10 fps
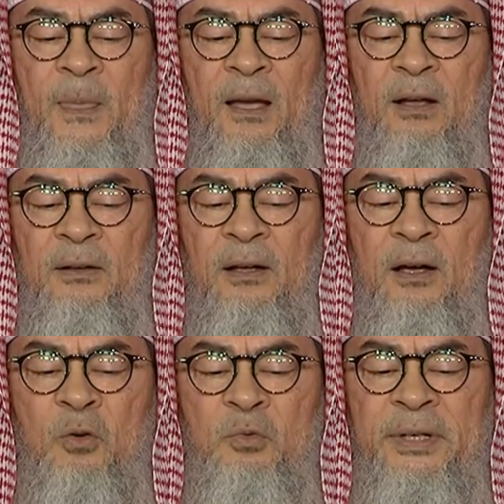
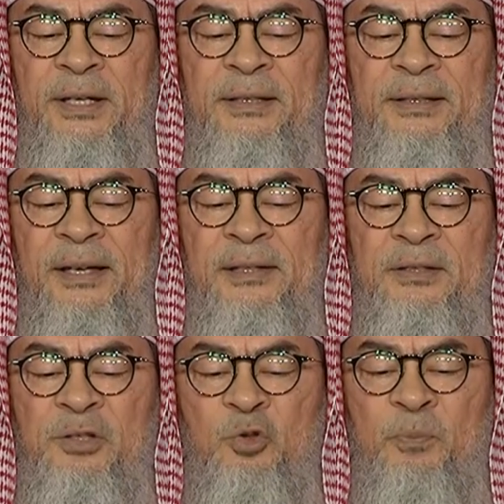Allah only
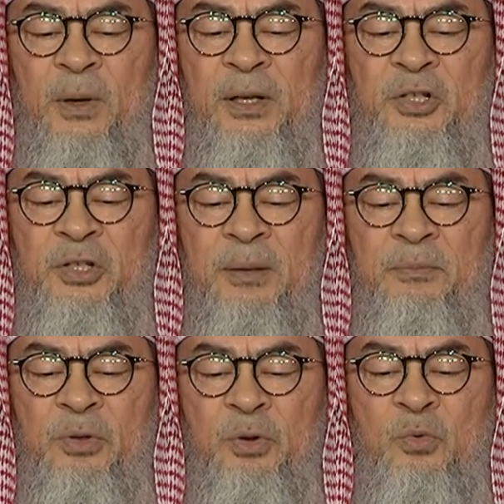intends to punish
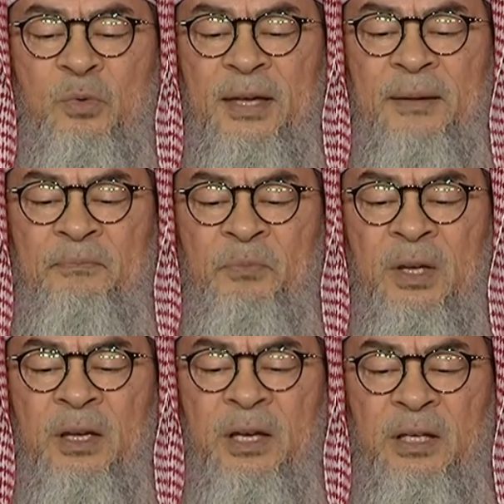them through them
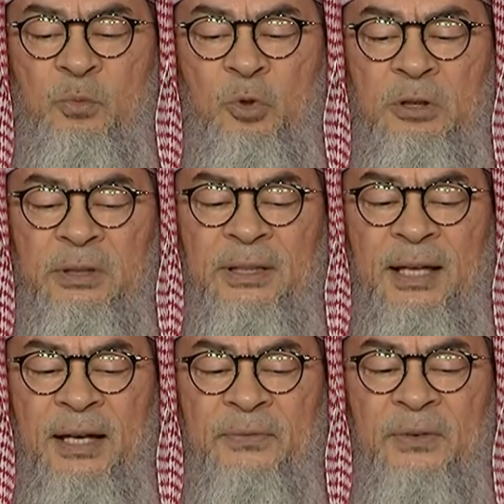in worldly life,